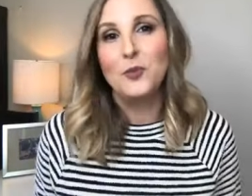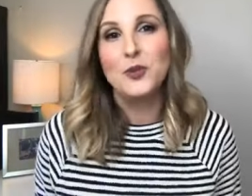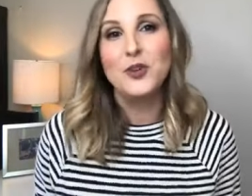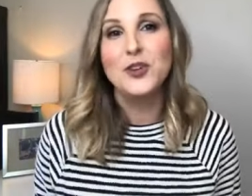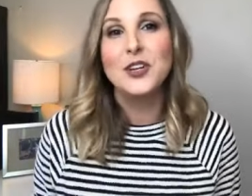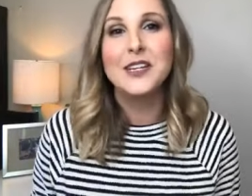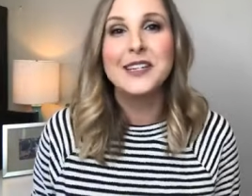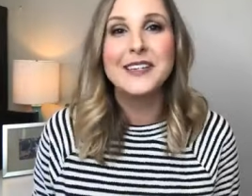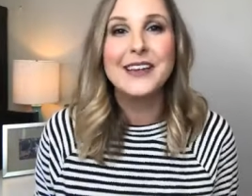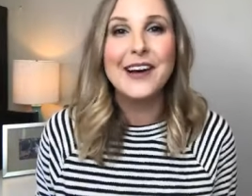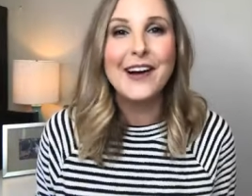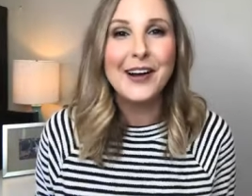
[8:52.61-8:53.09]
You
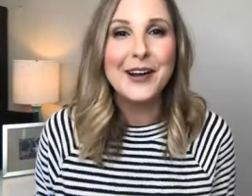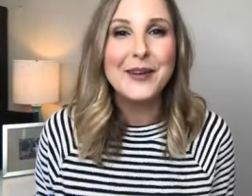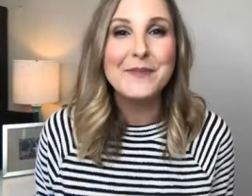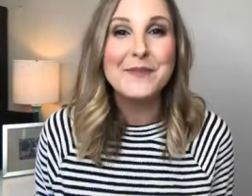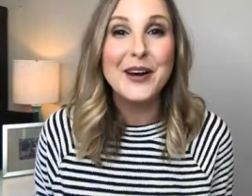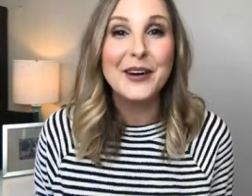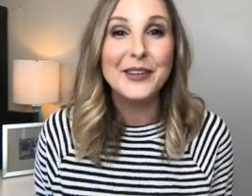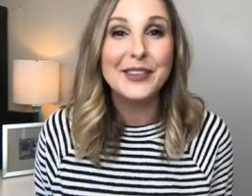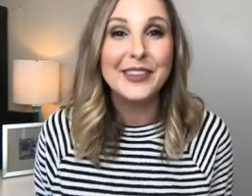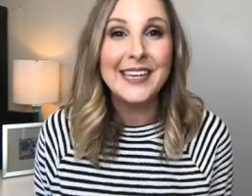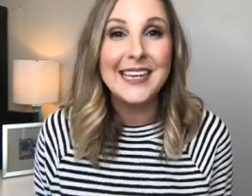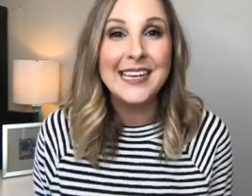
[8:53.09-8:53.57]
can talk
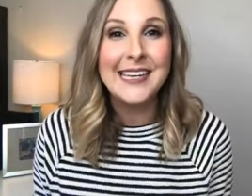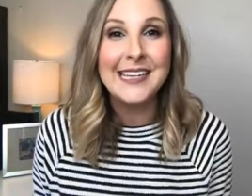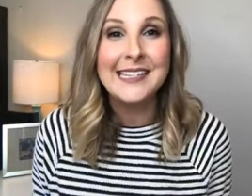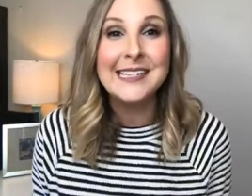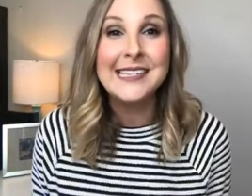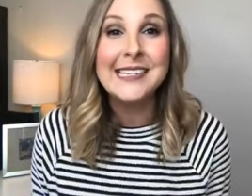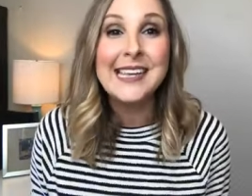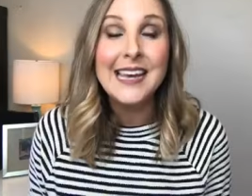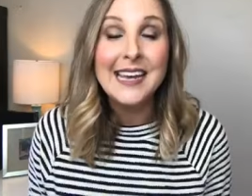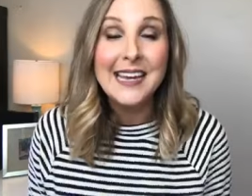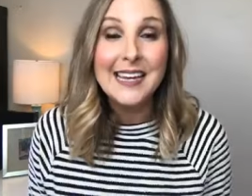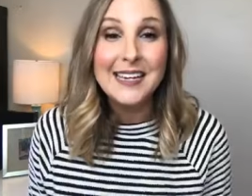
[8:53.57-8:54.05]
about
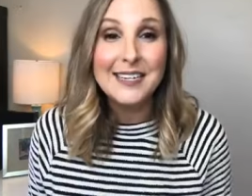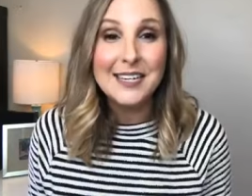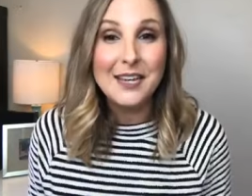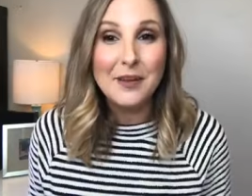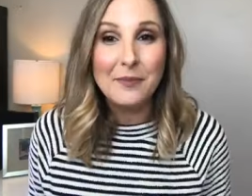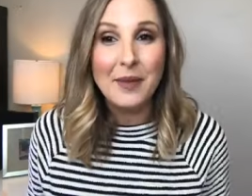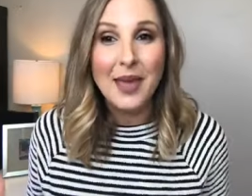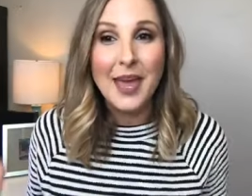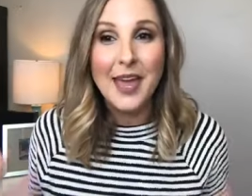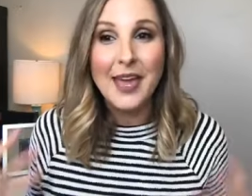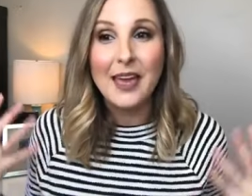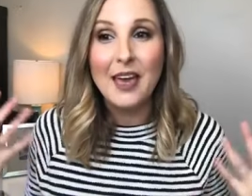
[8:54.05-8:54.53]
things to
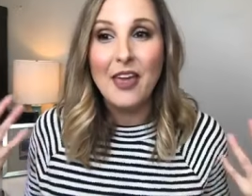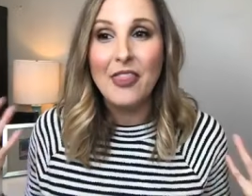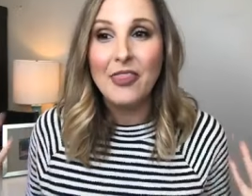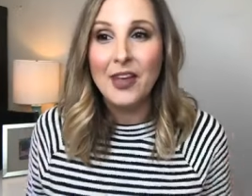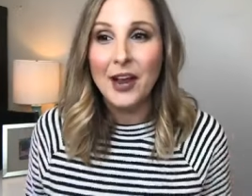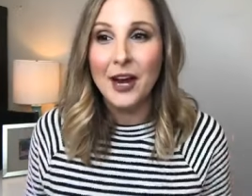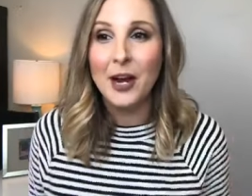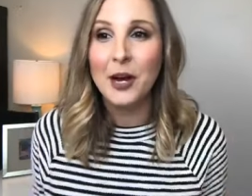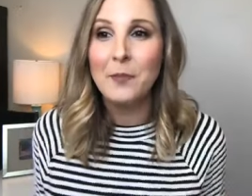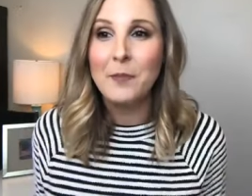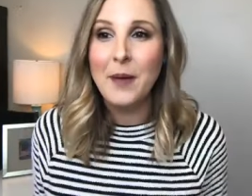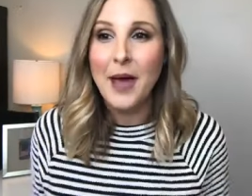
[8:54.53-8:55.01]
make
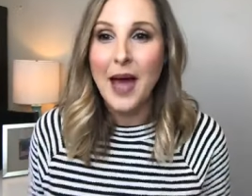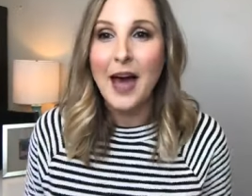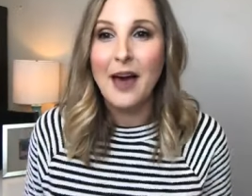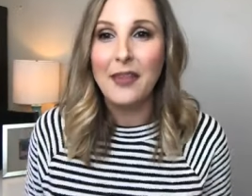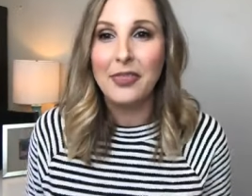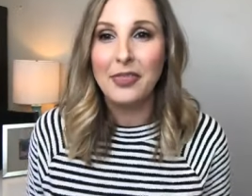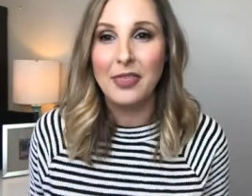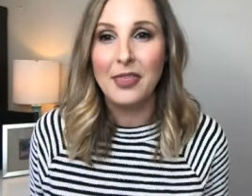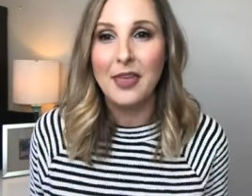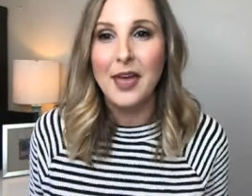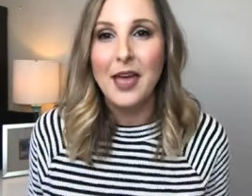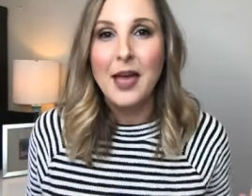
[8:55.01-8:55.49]
their
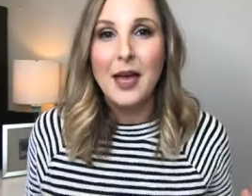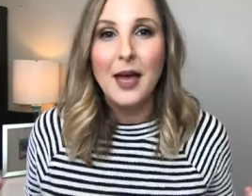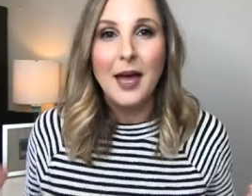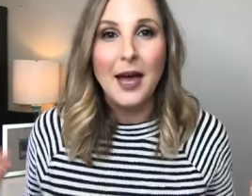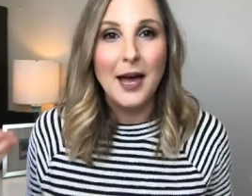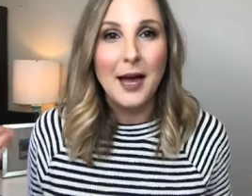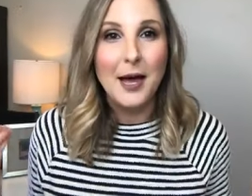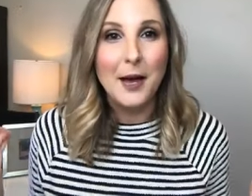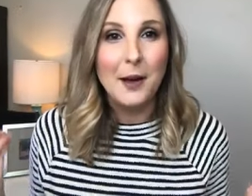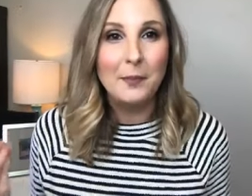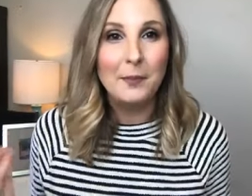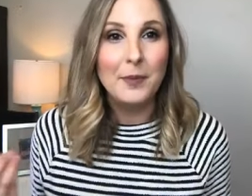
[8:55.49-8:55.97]
bath
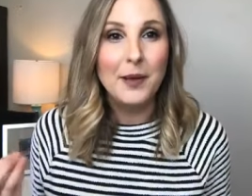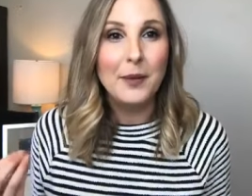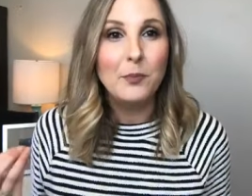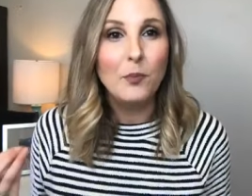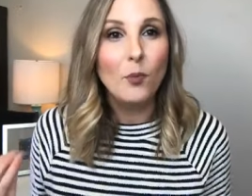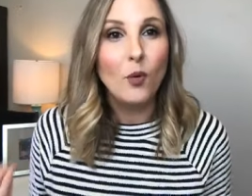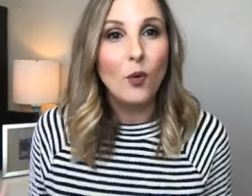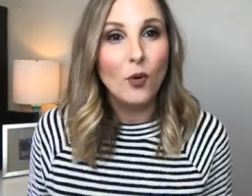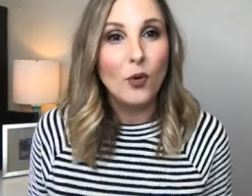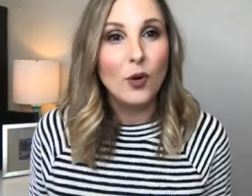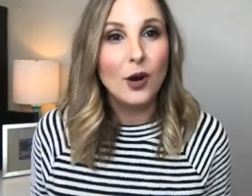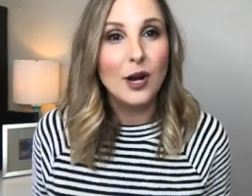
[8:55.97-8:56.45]

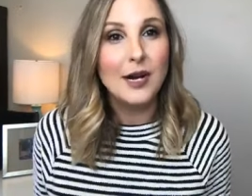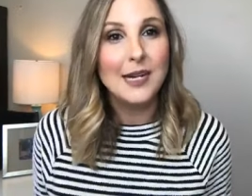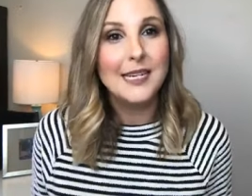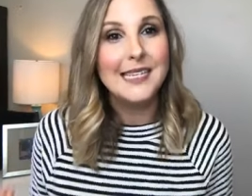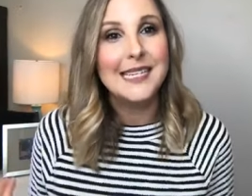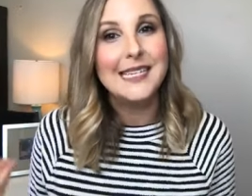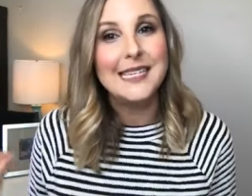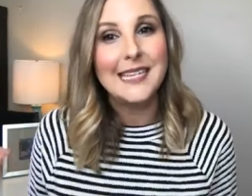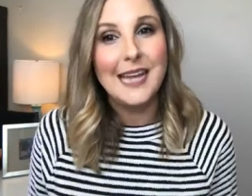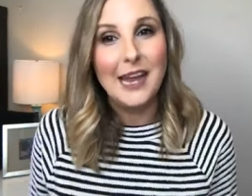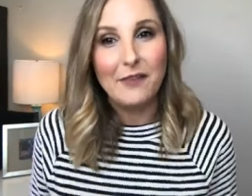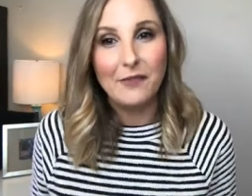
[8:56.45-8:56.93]
more
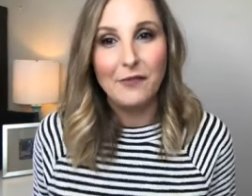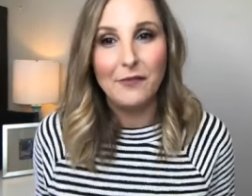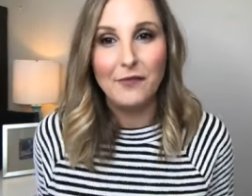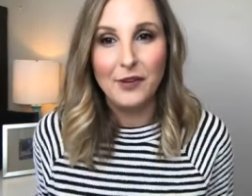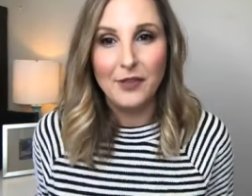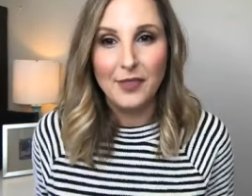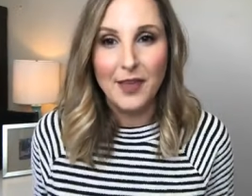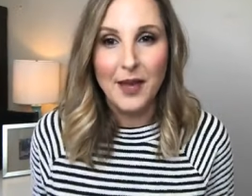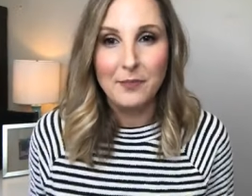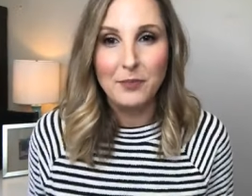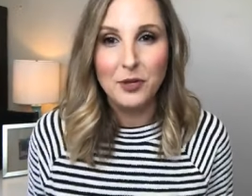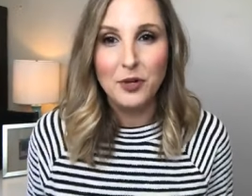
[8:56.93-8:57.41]
safe for
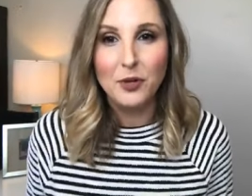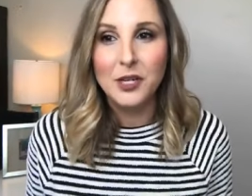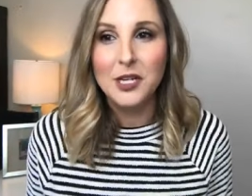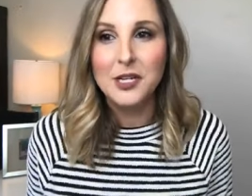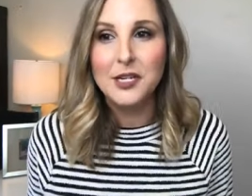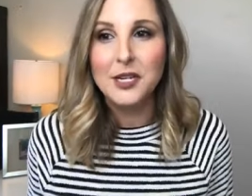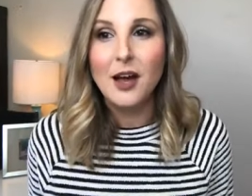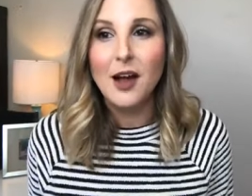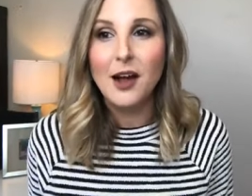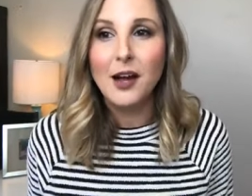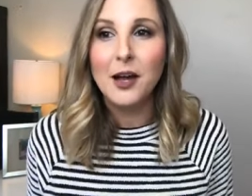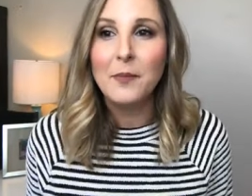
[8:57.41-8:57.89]
them. You can
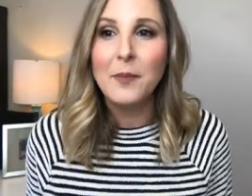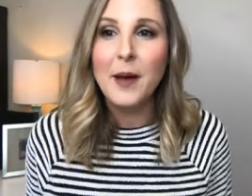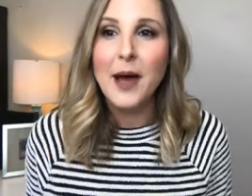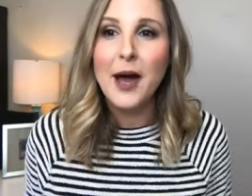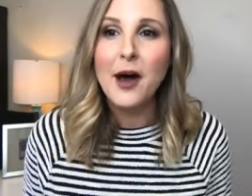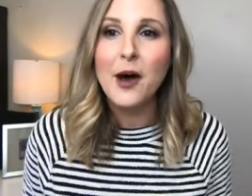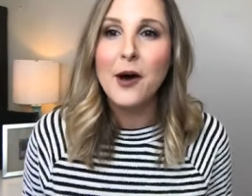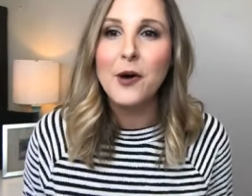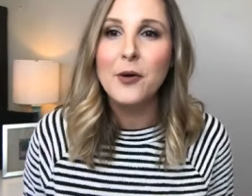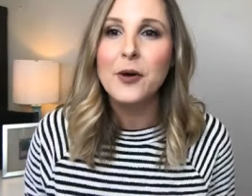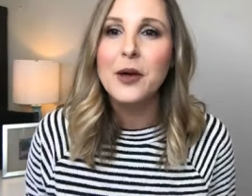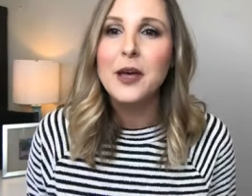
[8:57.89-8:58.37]
talk
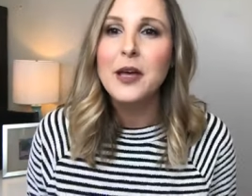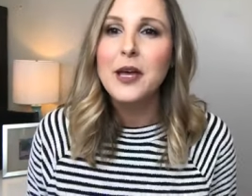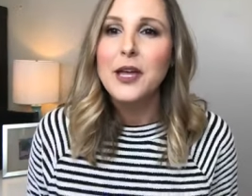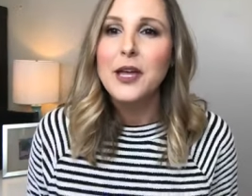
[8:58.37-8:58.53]
about,